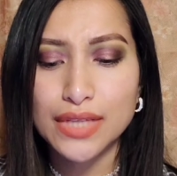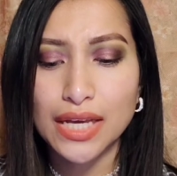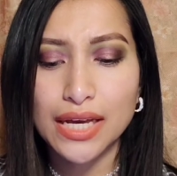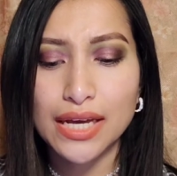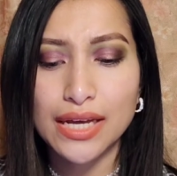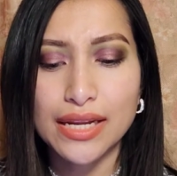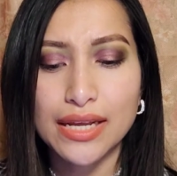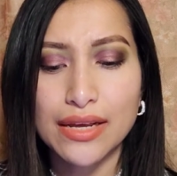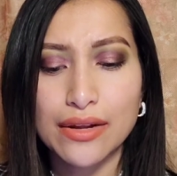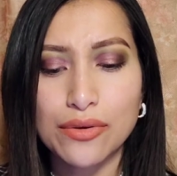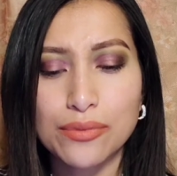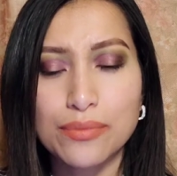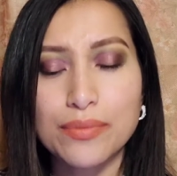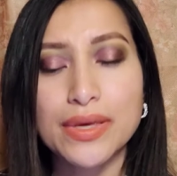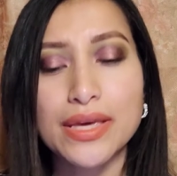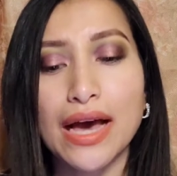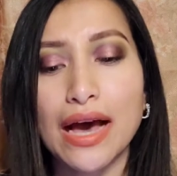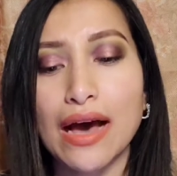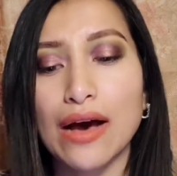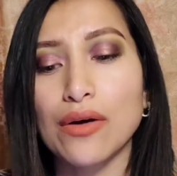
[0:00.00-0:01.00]
And it'll
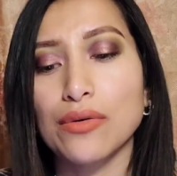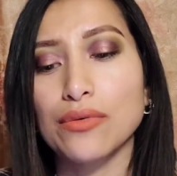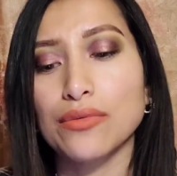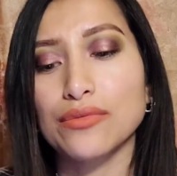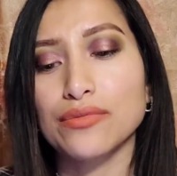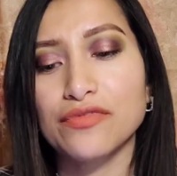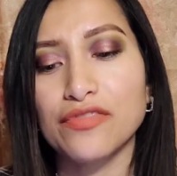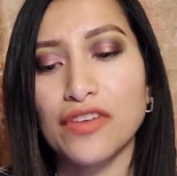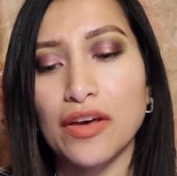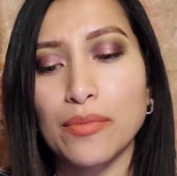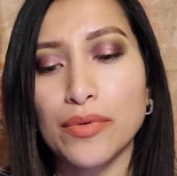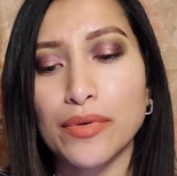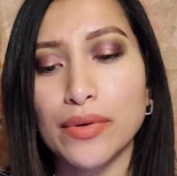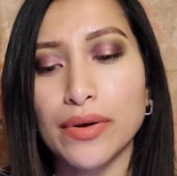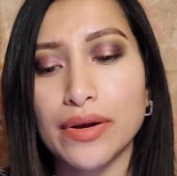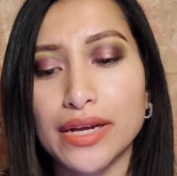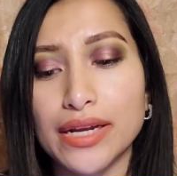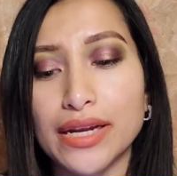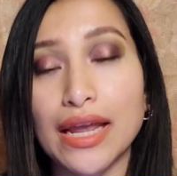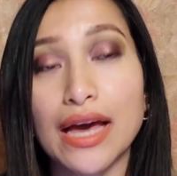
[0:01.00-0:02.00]
be out
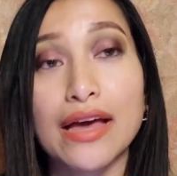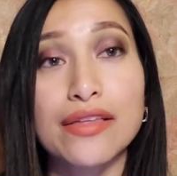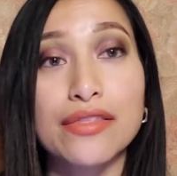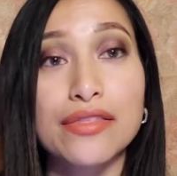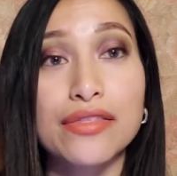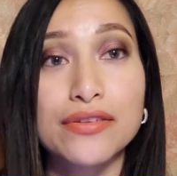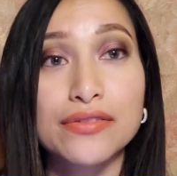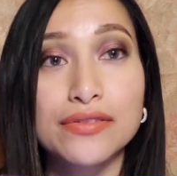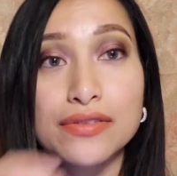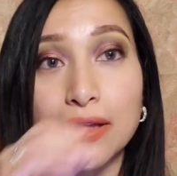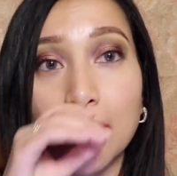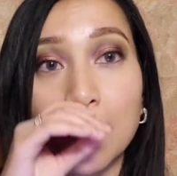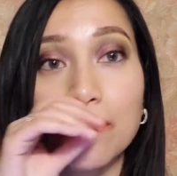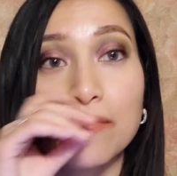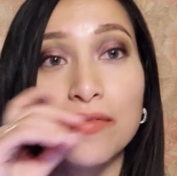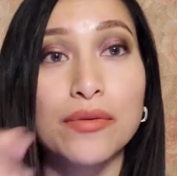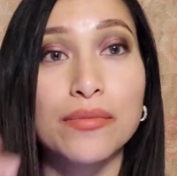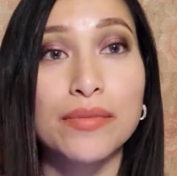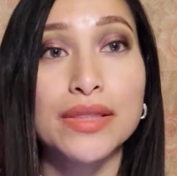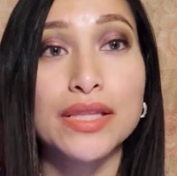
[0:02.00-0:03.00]
February 9th. I'm
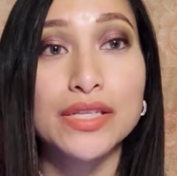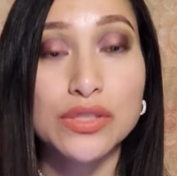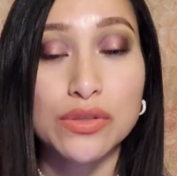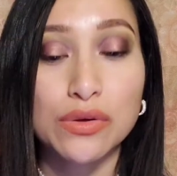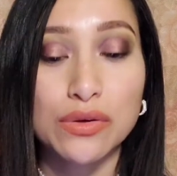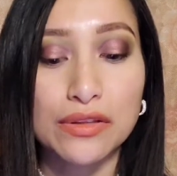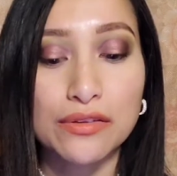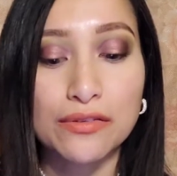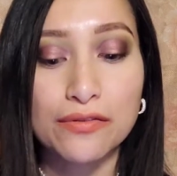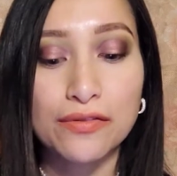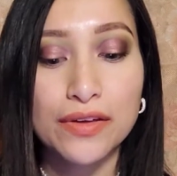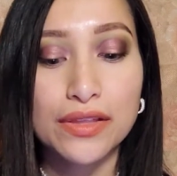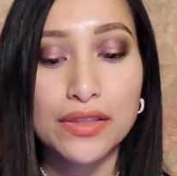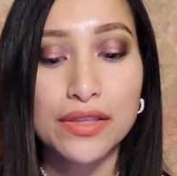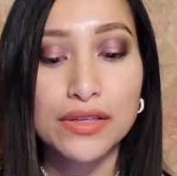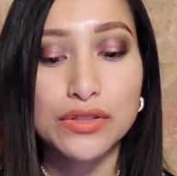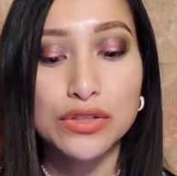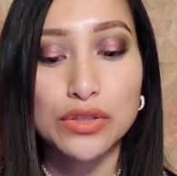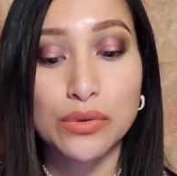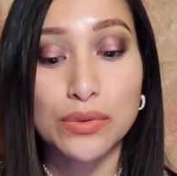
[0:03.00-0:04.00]
filming this on the 5th,
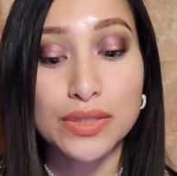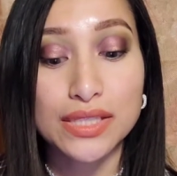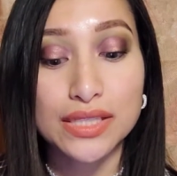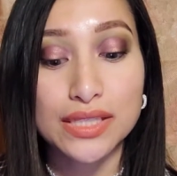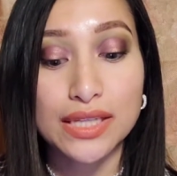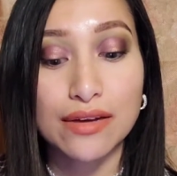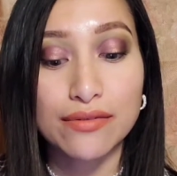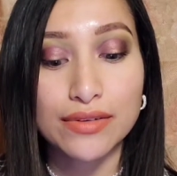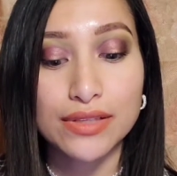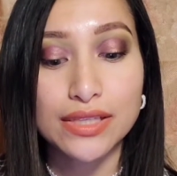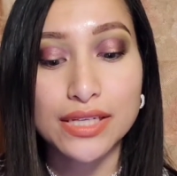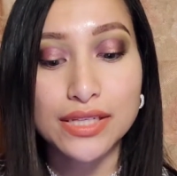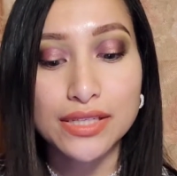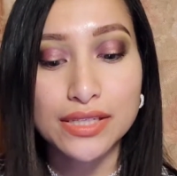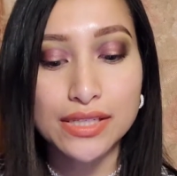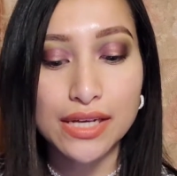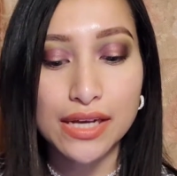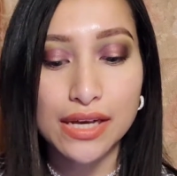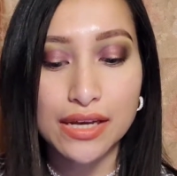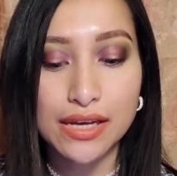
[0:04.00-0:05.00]
so it's not
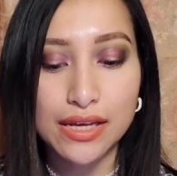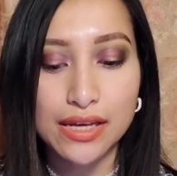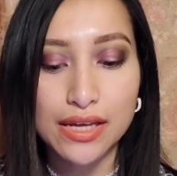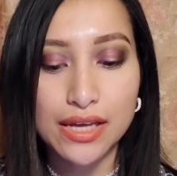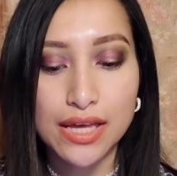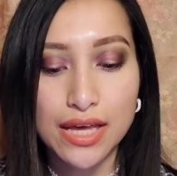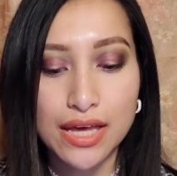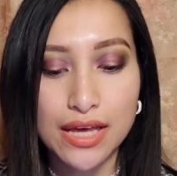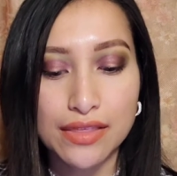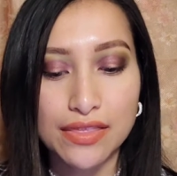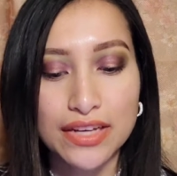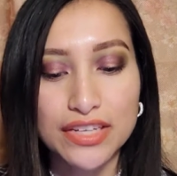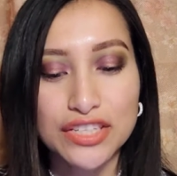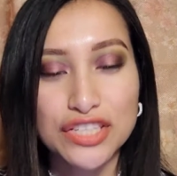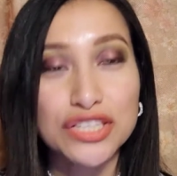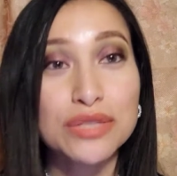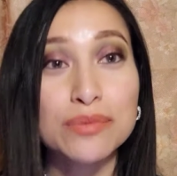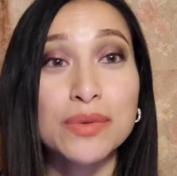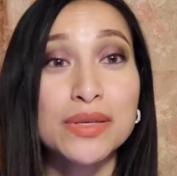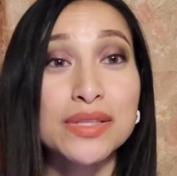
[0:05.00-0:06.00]
released yet. They
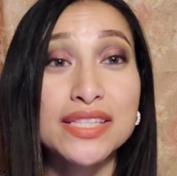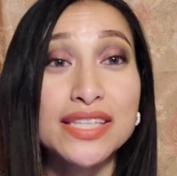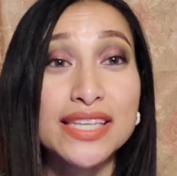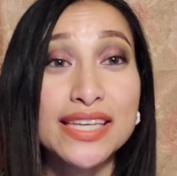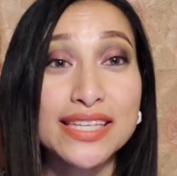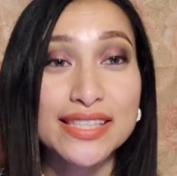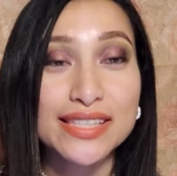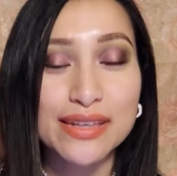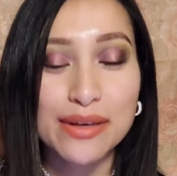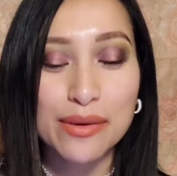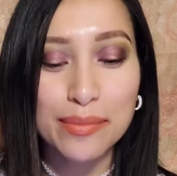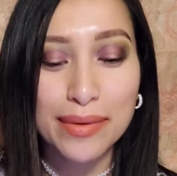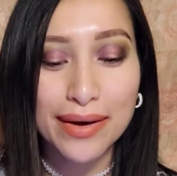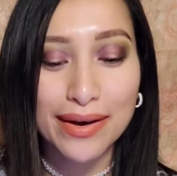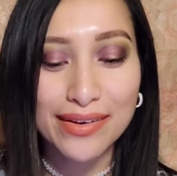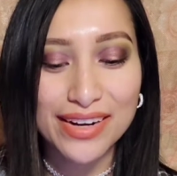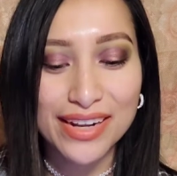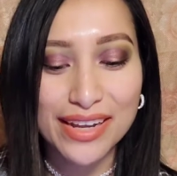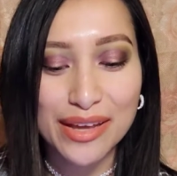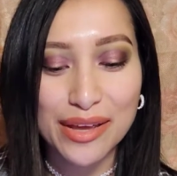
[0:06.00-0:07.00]
just been teasing
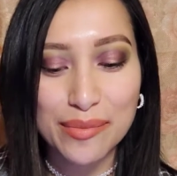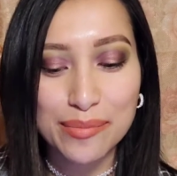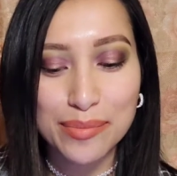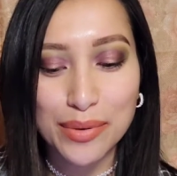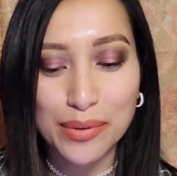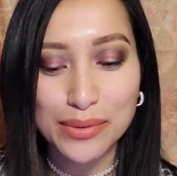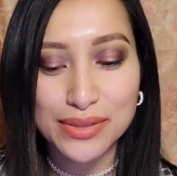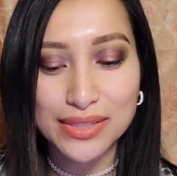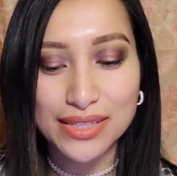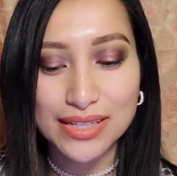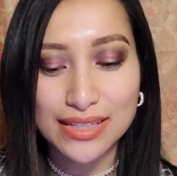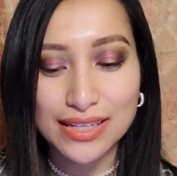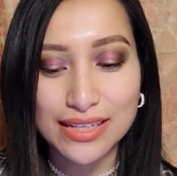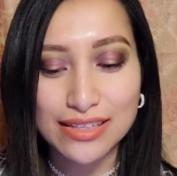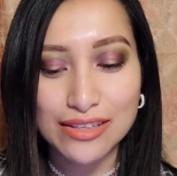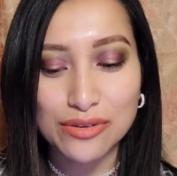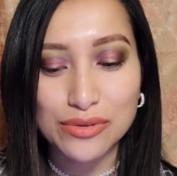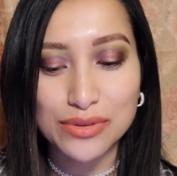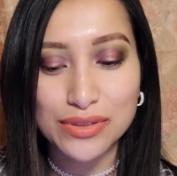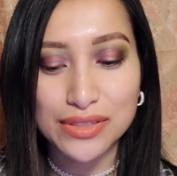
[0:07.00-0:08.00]
about it and posting like
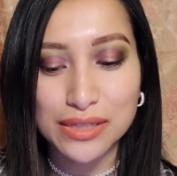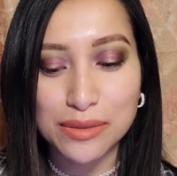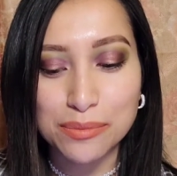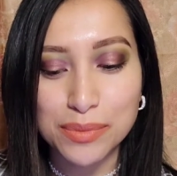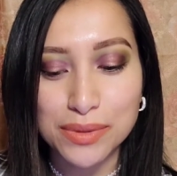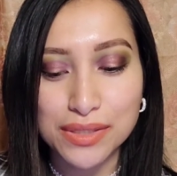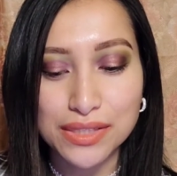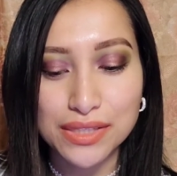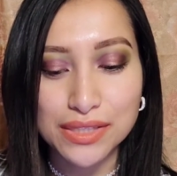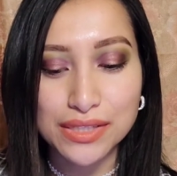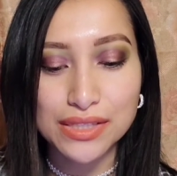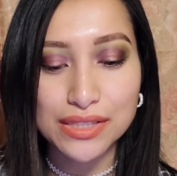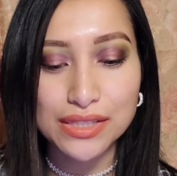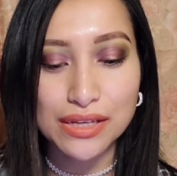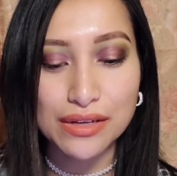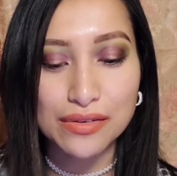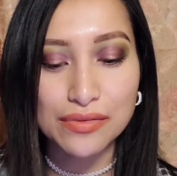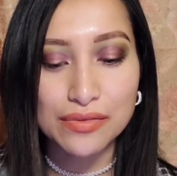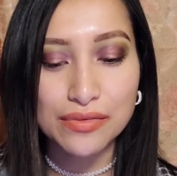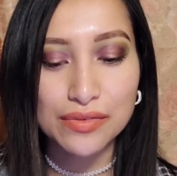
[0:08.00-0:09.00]
little snippets and
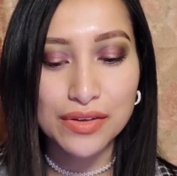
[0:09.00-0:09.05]
stuff.